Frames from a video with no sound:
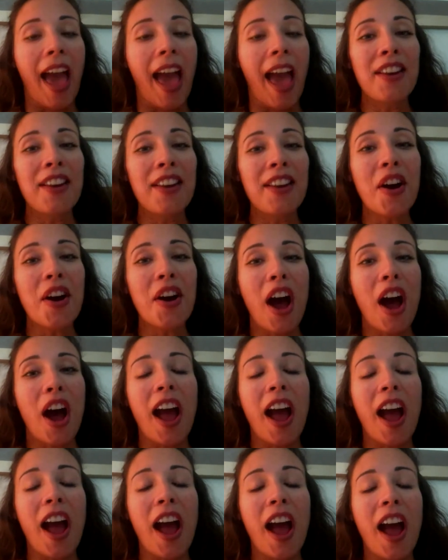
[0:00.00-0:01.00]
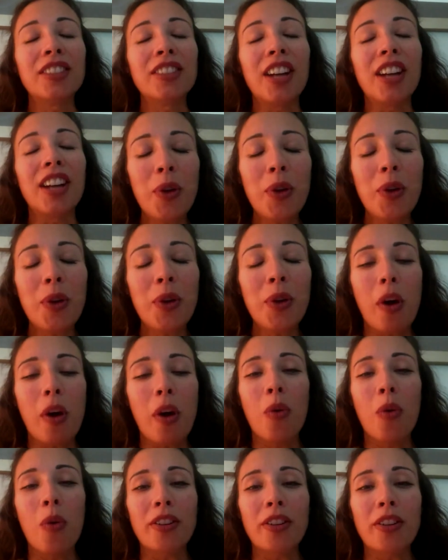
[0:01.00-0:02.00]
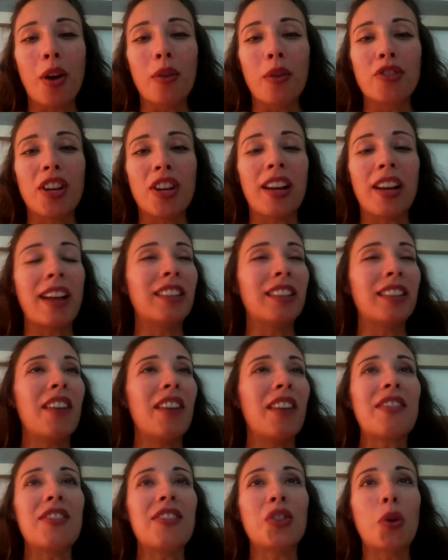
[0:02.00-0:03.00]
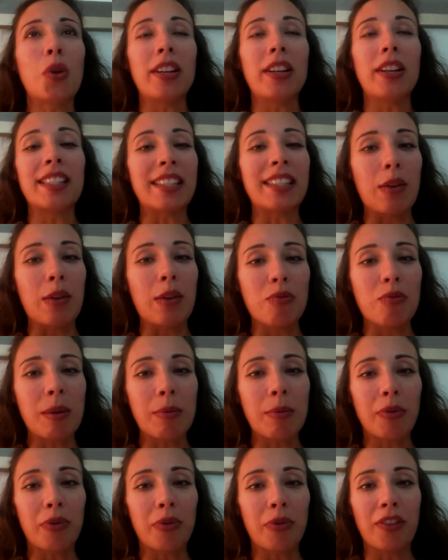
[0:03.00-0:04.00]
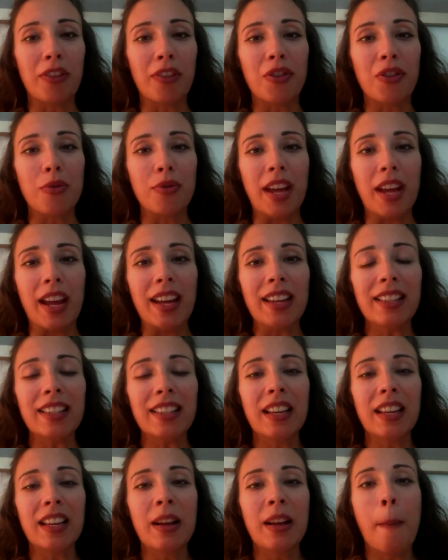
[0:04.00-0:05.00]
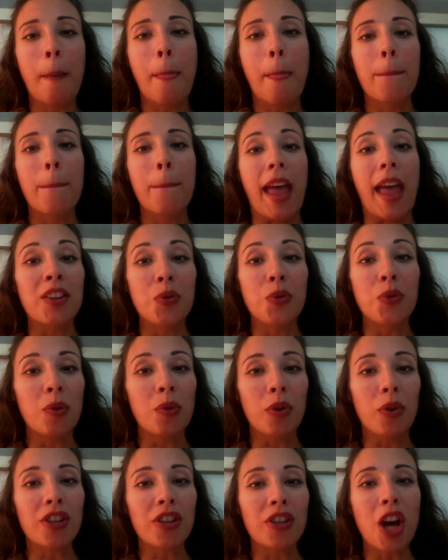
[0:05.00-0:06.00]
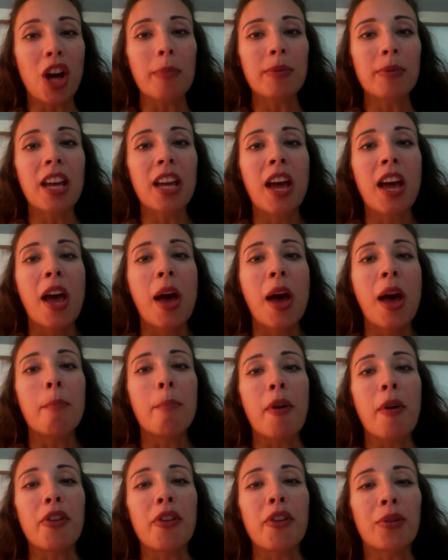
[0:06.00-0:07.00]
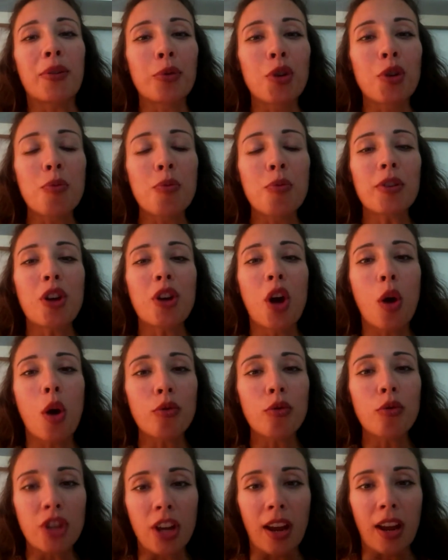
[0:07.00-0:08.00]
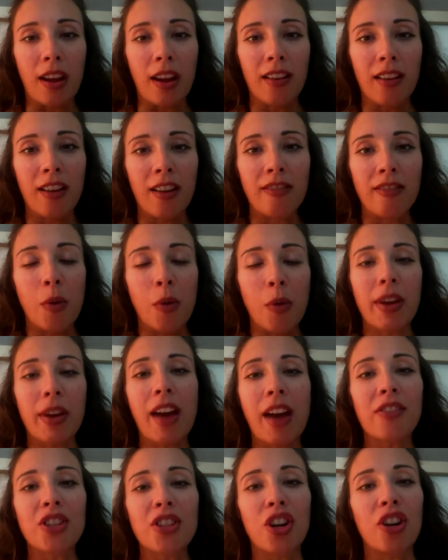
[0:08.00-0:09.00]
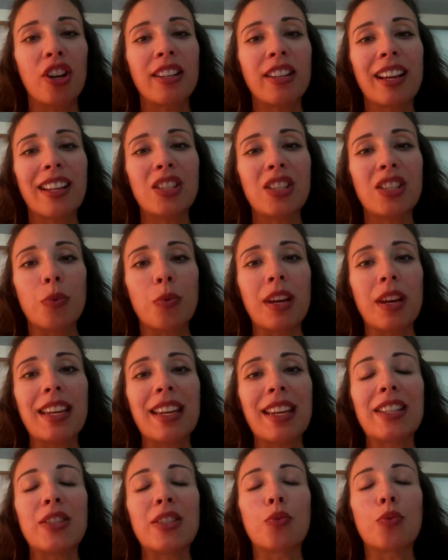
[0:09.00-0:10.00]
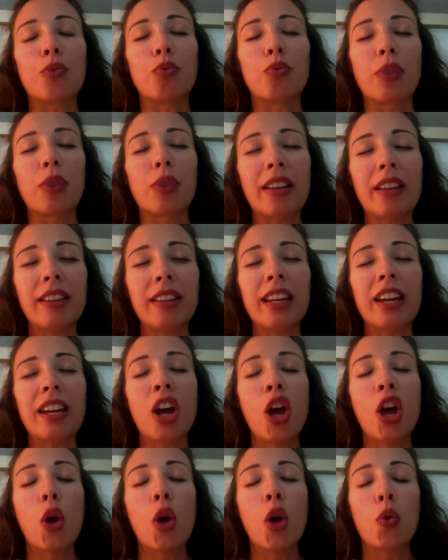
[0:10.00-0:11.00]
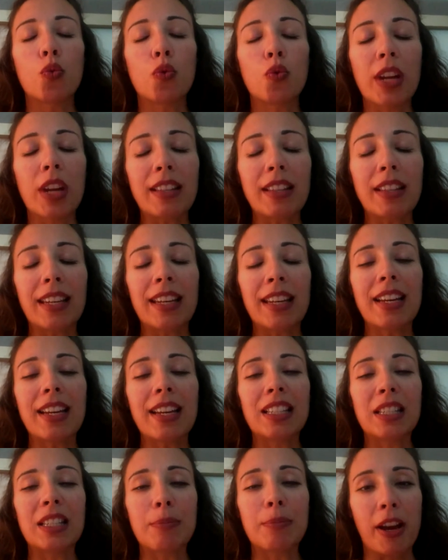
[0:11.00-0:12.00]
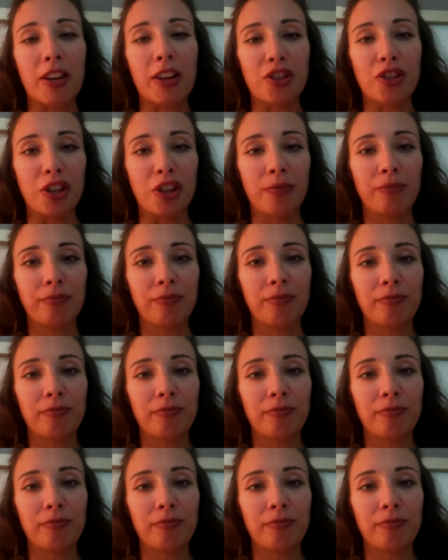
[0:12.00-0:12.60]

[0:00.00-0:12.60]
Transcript: And I love doing one-on-one coaching. I love even going to stay with people for a few days and doing workshops. But the group coaching that we have starting next week is really, really special.